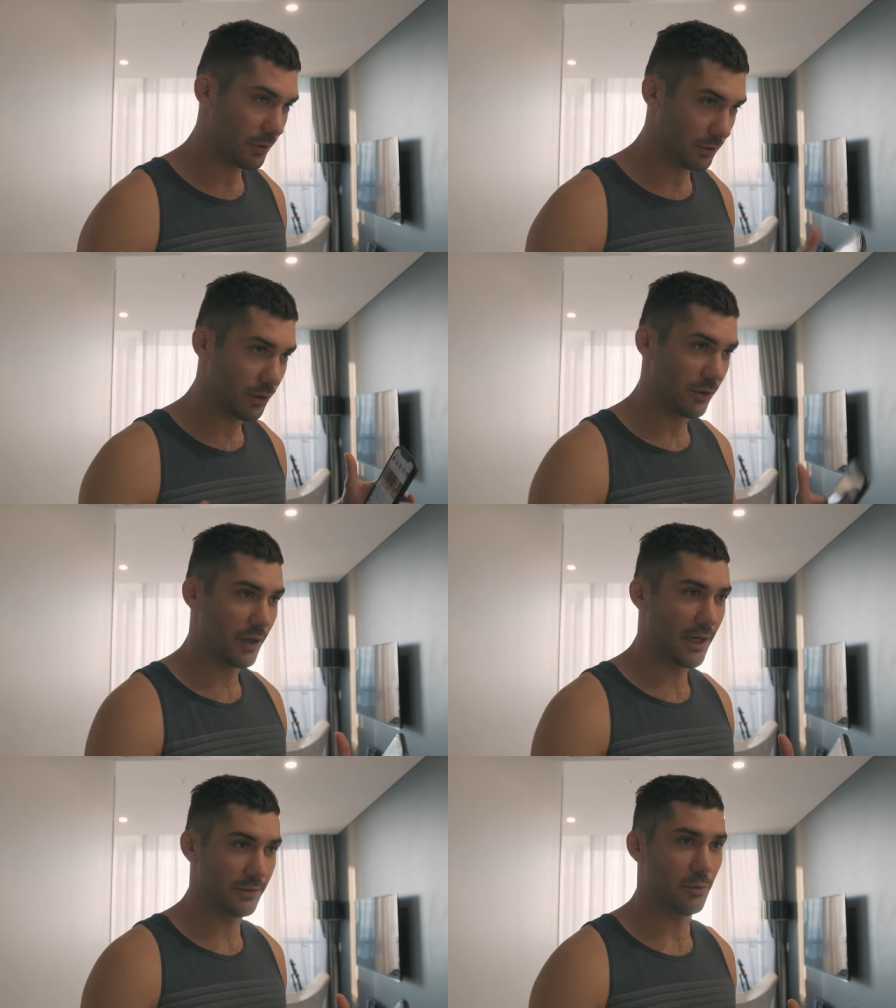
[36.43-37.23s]
A lot of
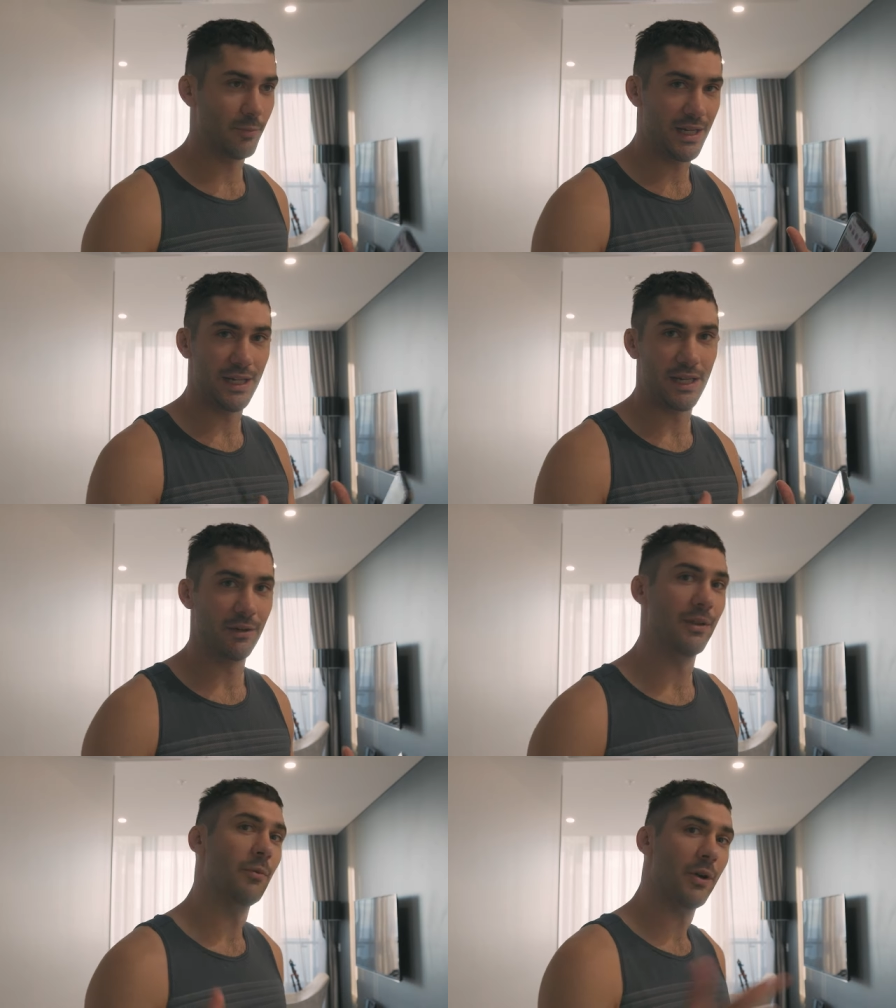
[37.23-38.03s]
the guys will meet
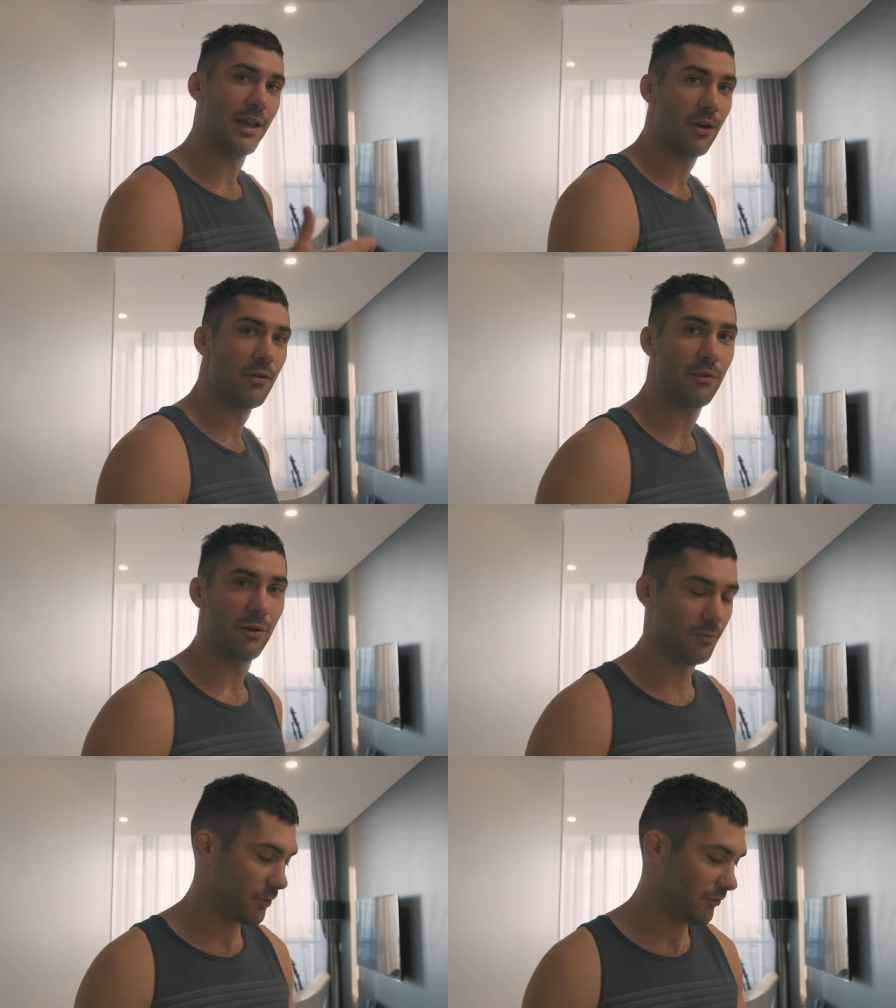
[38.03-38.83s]
here and then we'll head over
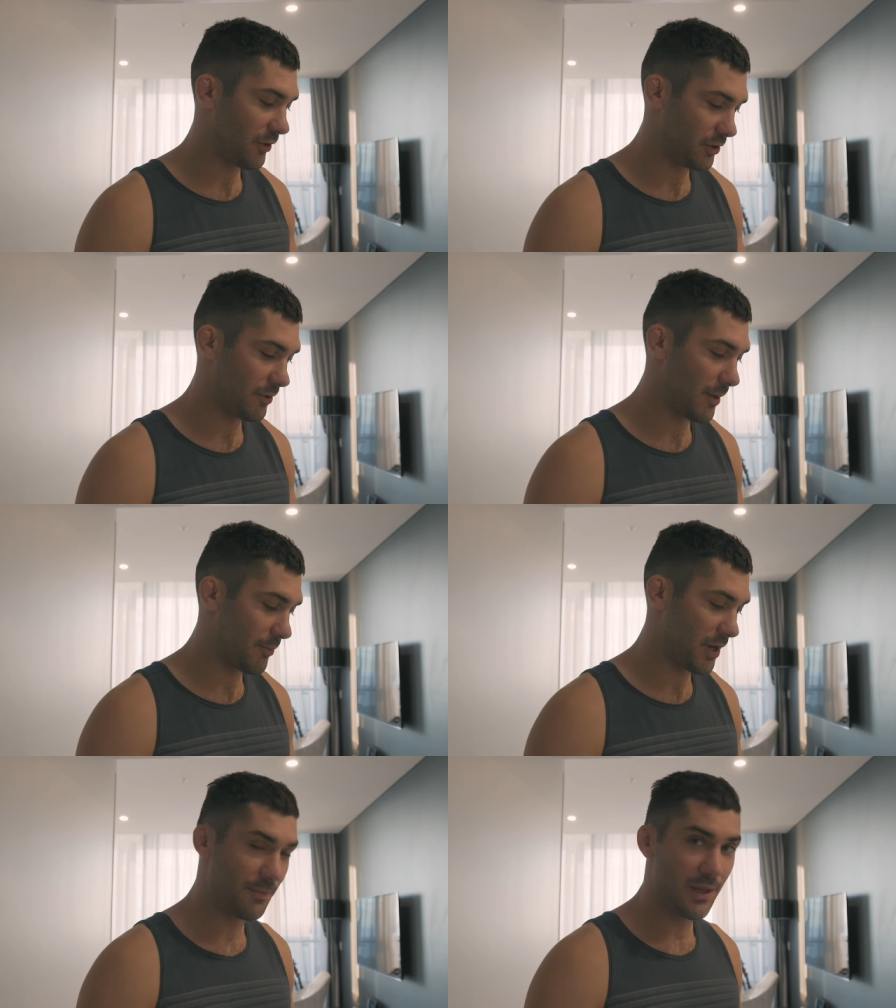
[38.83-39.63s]
and we'll finish it
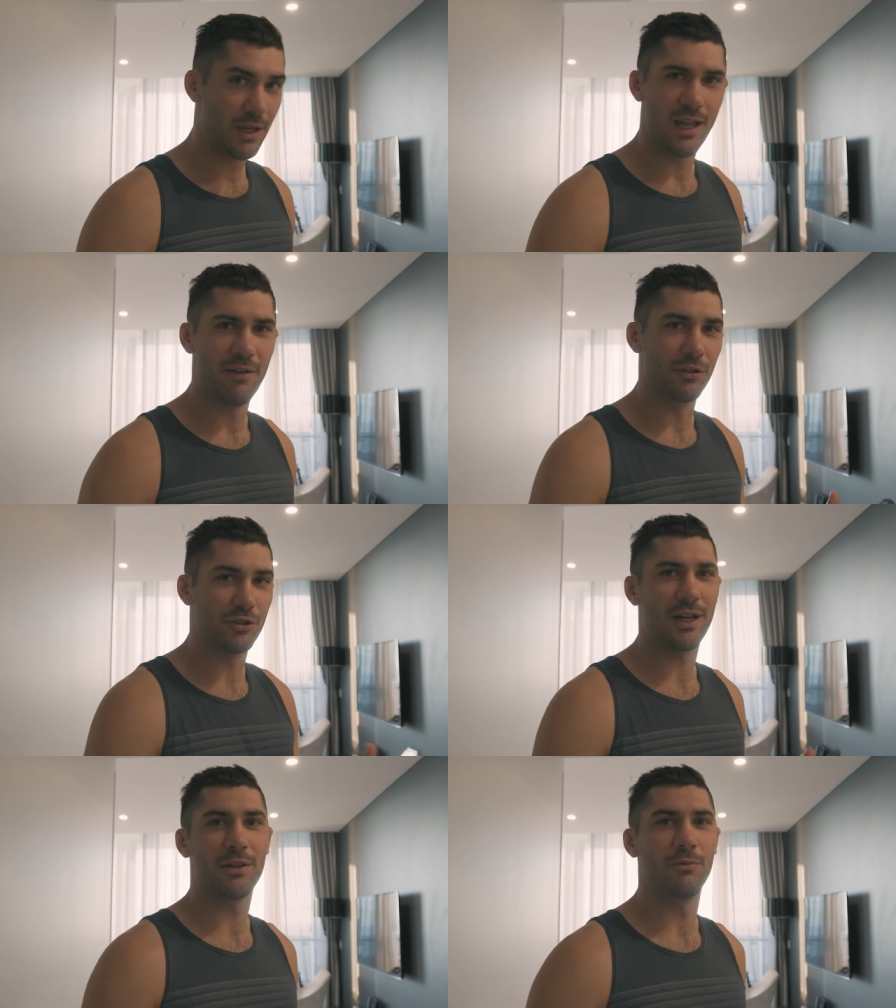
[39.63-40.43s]
up. But
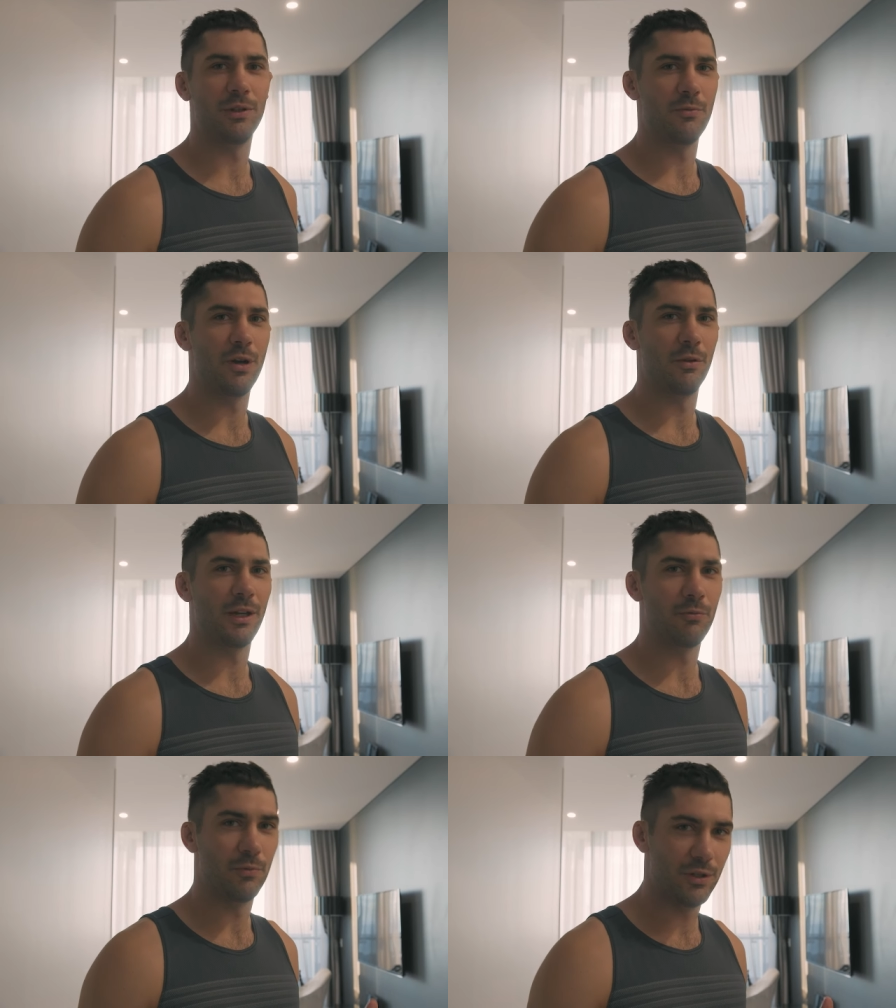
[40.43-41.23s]
everyone's tracking really well,
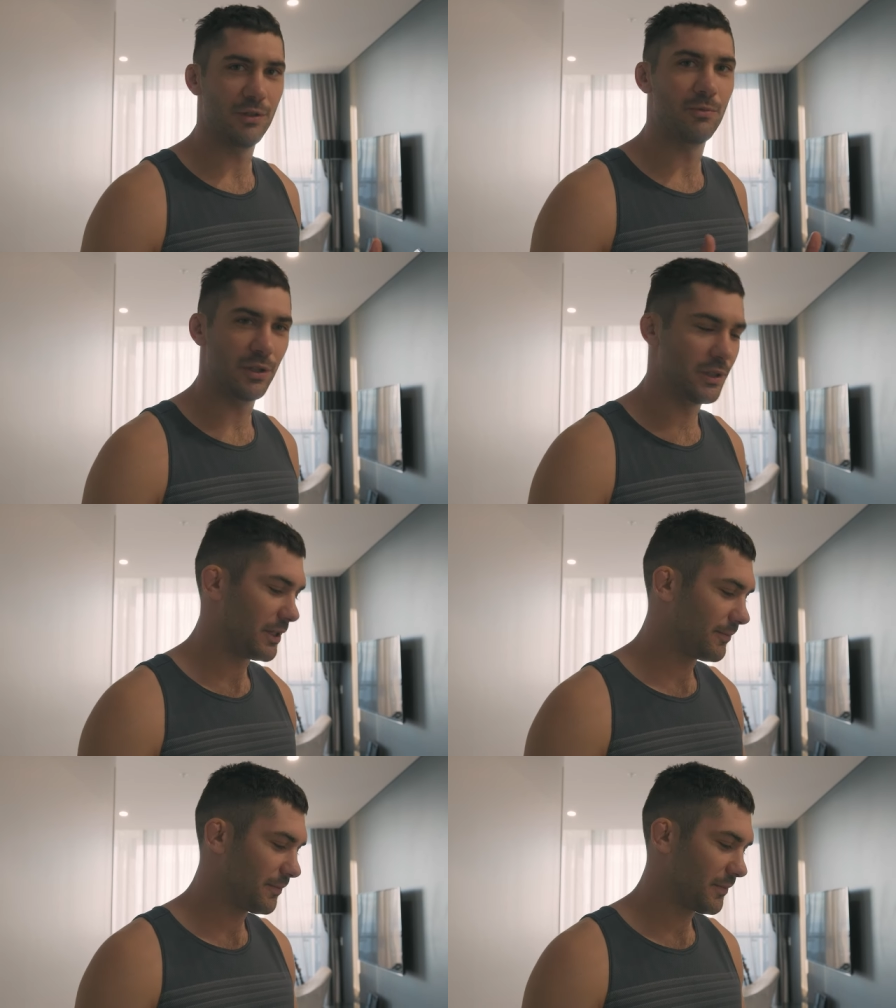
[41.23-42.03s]
like really,
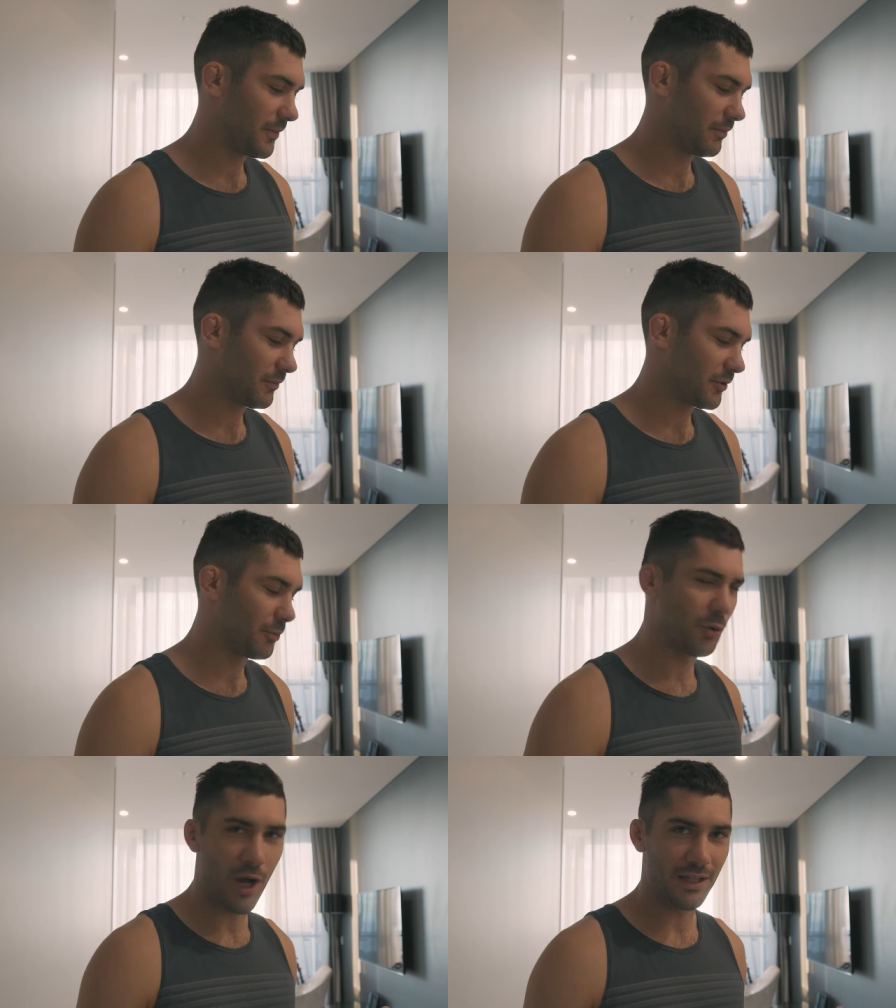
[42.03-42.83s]
really
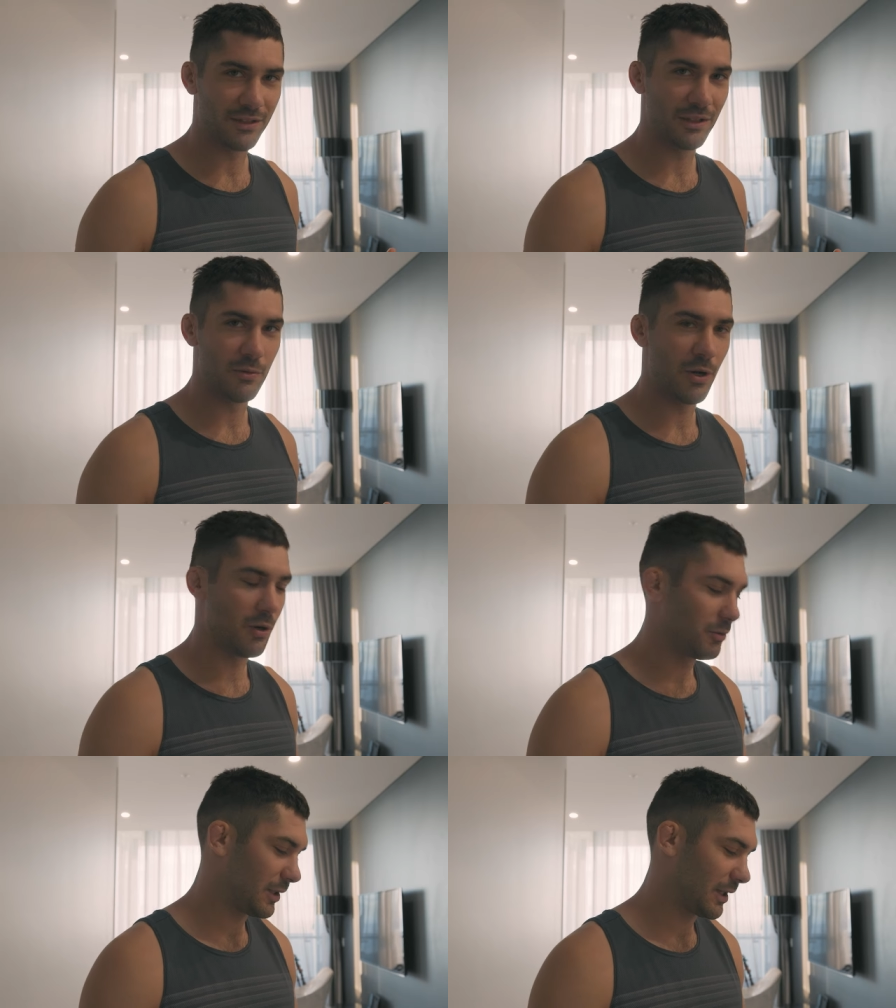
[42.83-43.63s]
surprisingly well.